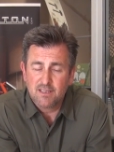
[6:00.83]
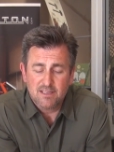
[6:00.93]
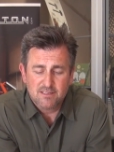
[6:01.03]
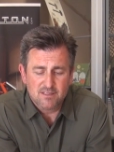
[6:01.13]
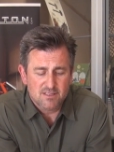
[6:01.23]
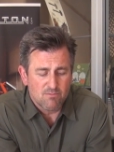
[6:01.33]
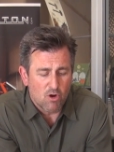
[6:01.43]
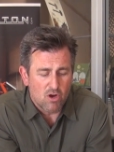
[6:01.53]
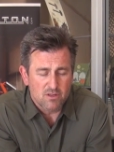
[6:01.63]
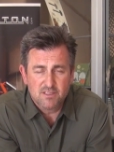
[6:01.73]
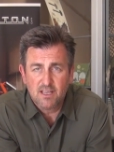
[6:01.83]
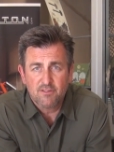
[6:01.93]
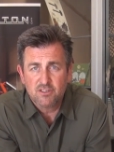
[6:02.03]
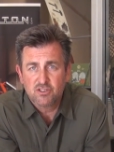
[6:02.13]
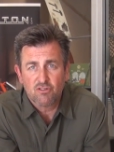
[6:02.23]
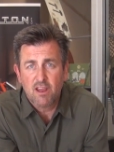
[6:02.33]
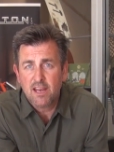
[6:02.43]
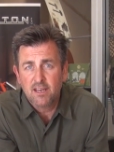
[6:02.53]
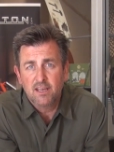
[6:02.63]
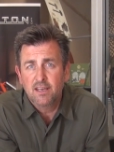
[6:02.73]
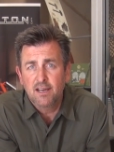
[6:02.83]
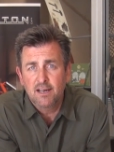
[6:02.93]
It's a small seven-stranded